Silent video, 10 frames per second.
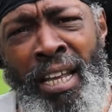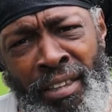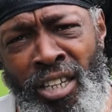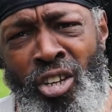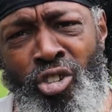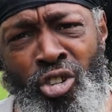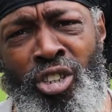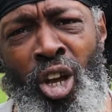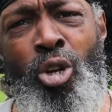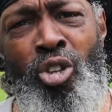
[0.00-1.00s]
then you should
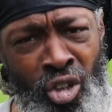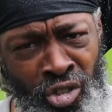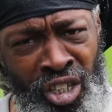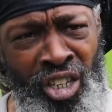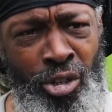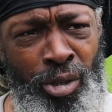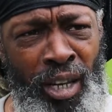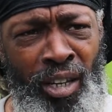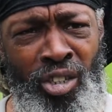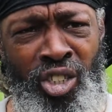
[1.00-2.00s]
know you should continue
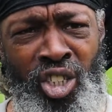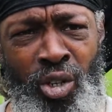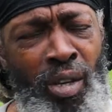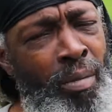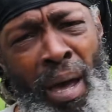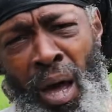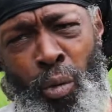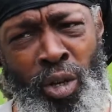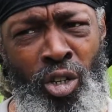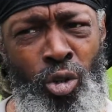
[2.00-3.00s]
it, no matter
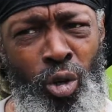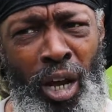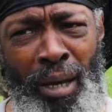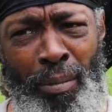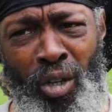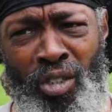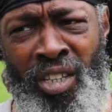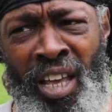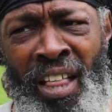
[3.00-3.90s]
what you look like, because